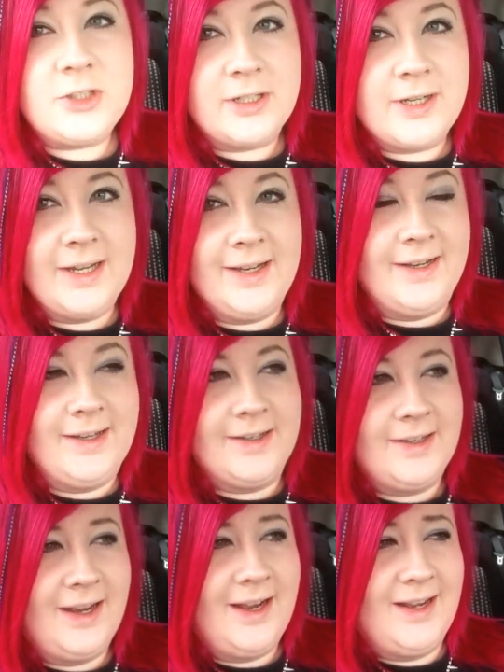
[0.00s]
shocking,
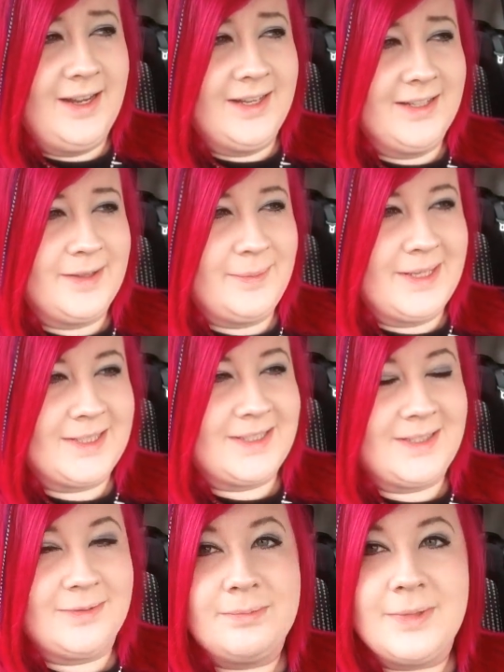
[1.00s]
and the
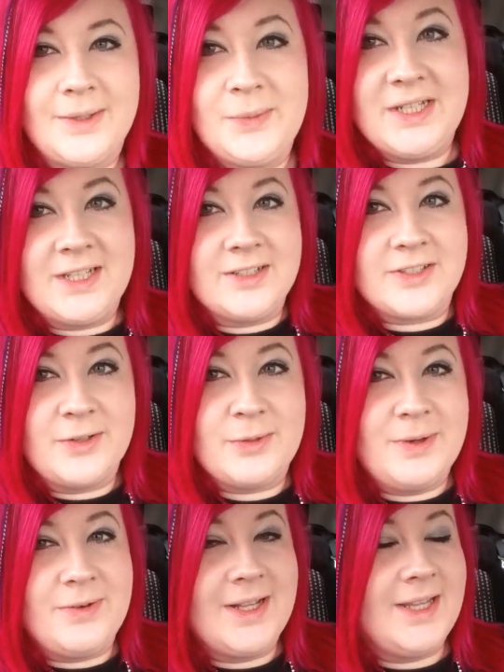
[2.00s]
past like week or so
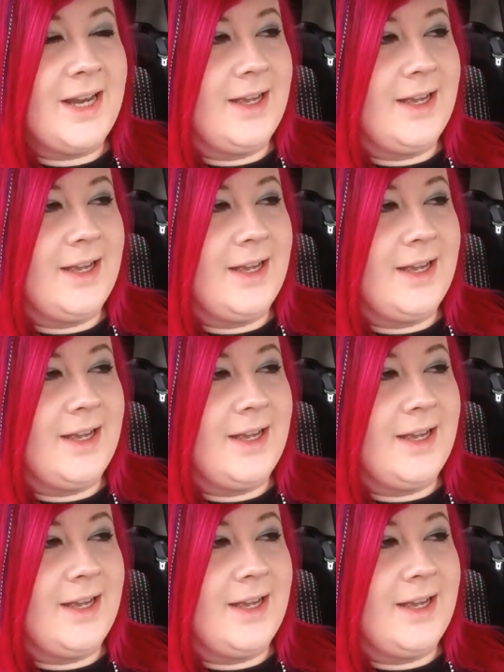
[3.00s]
it's been really